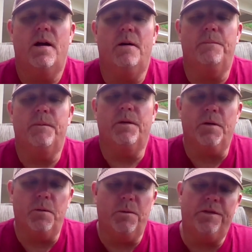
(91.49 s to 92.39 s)
um, you
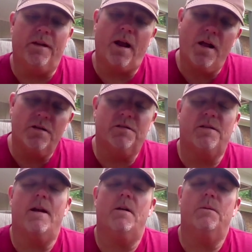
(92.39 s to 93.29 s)
know, with the college
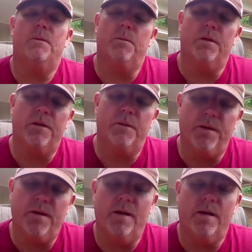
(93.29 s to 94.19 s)
town, with it
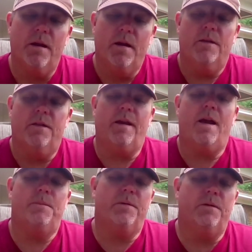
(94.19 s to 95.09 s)
being the
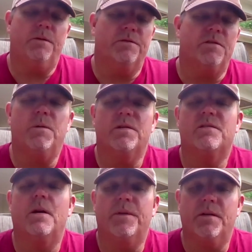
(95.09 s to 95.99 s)
capital, there's always
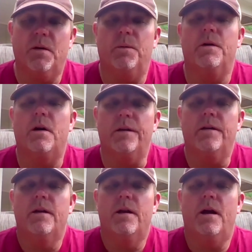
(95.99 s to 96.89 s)
something going on,
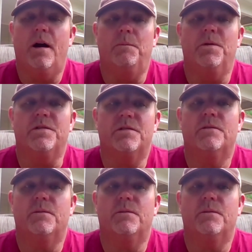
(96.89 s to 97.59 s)
um, which